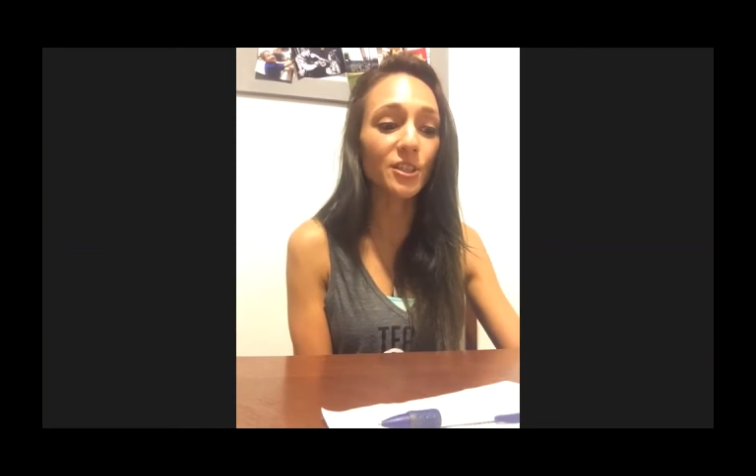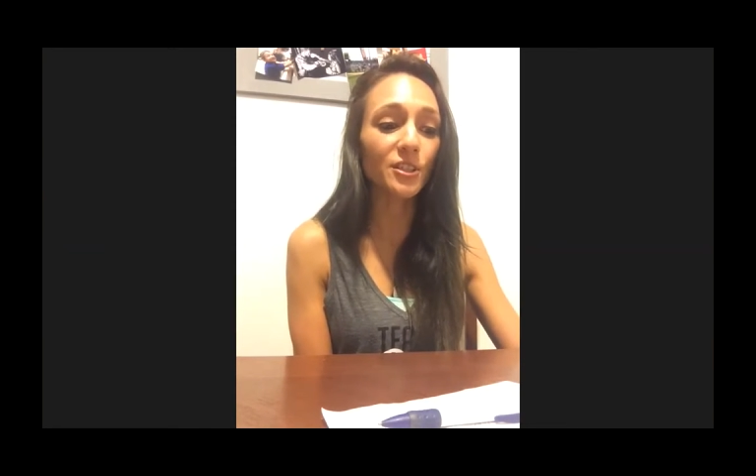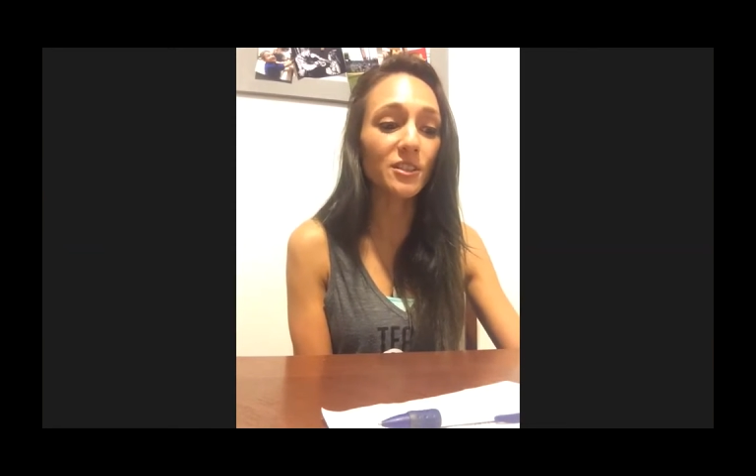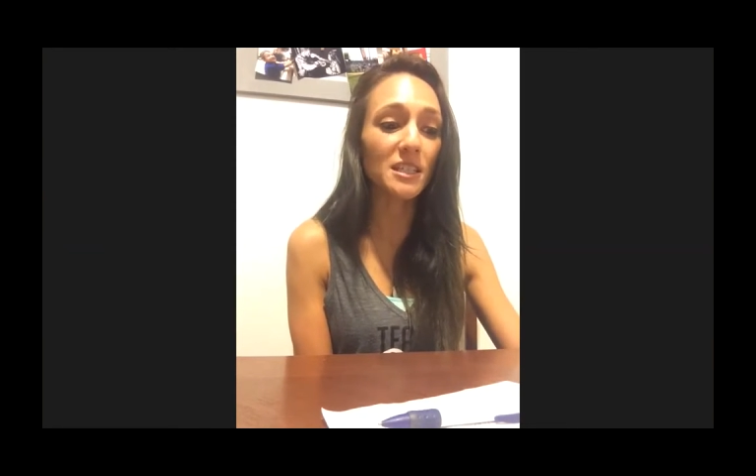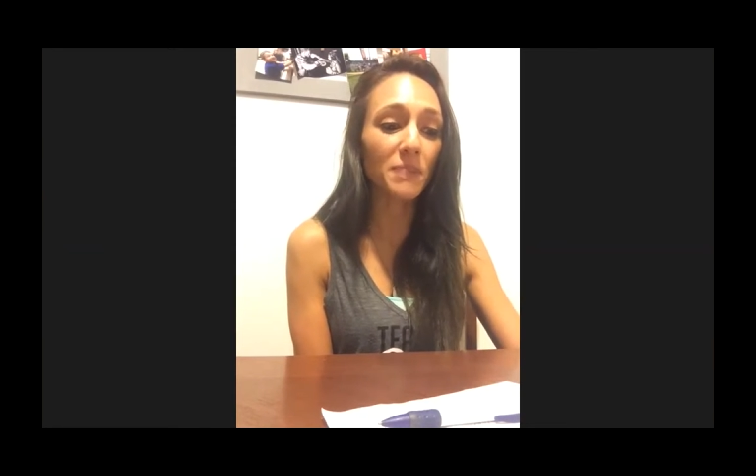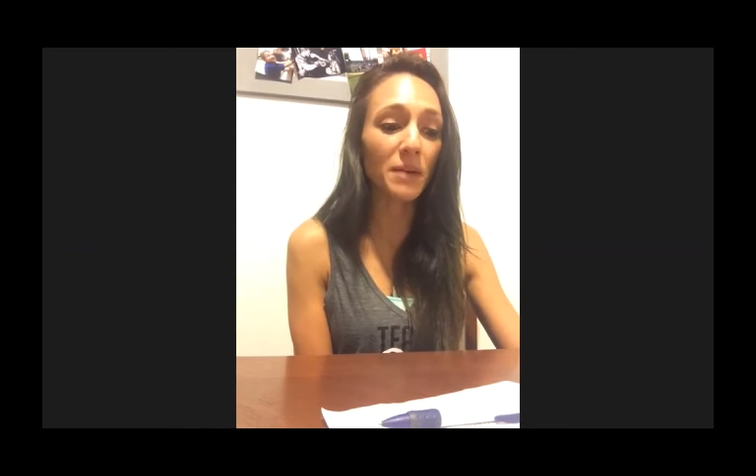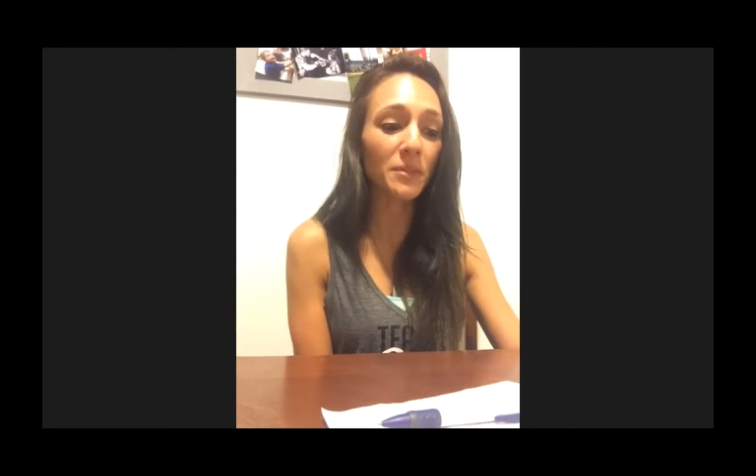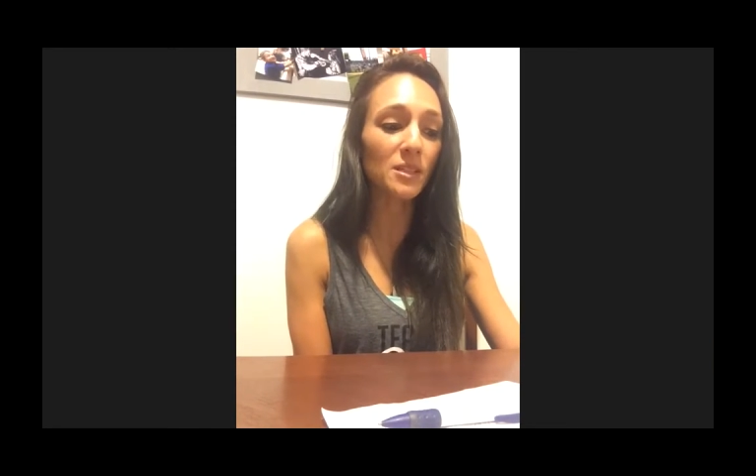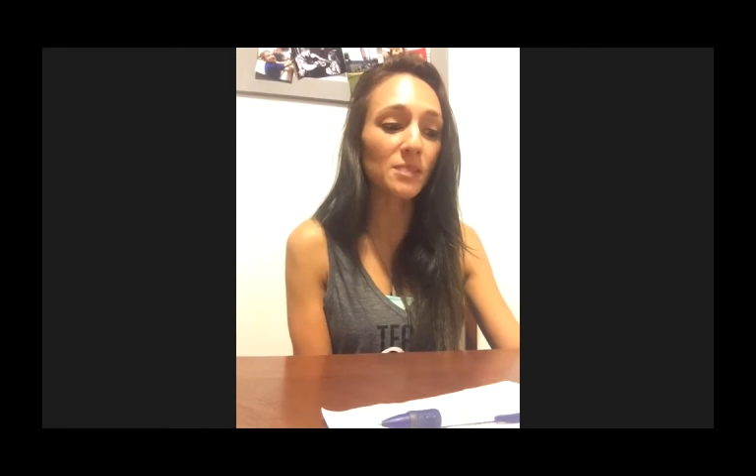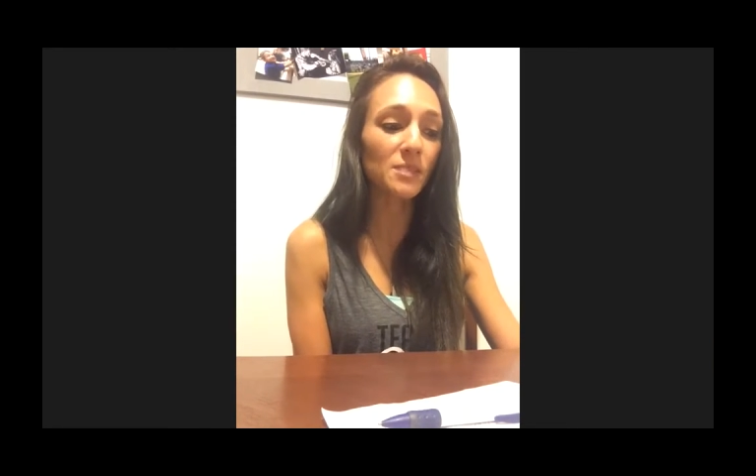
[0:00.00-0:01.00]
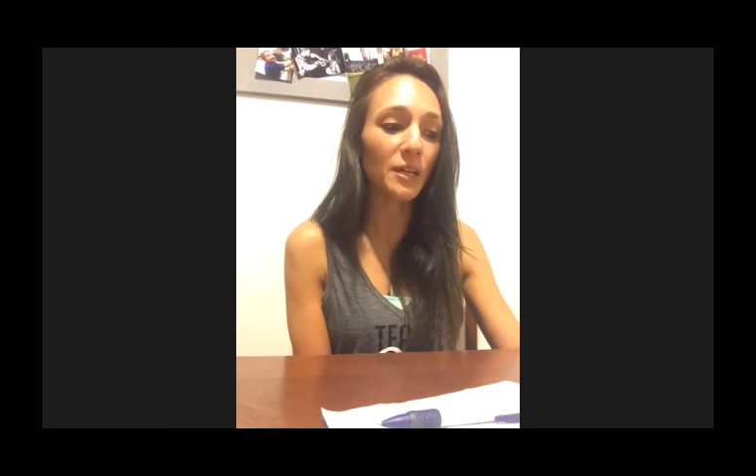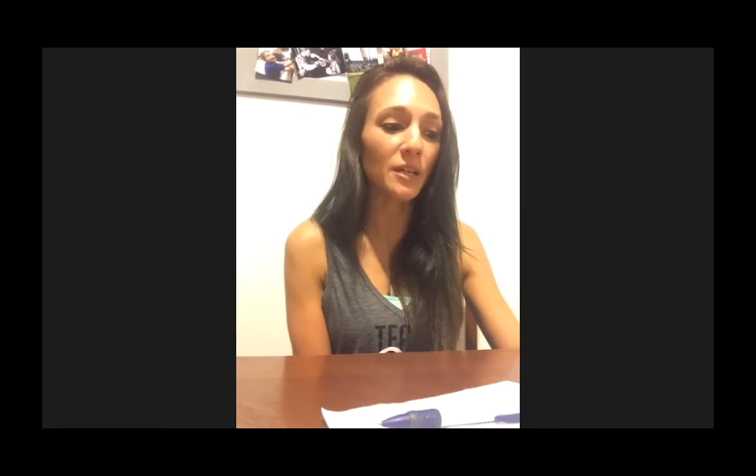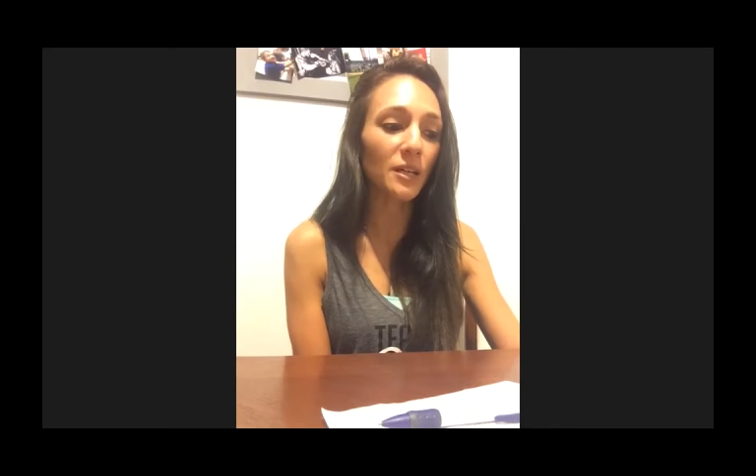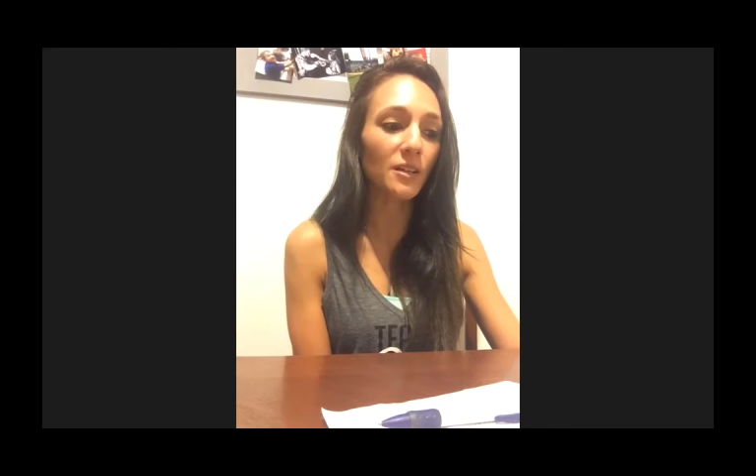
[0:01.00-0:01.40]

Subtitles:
team members, but,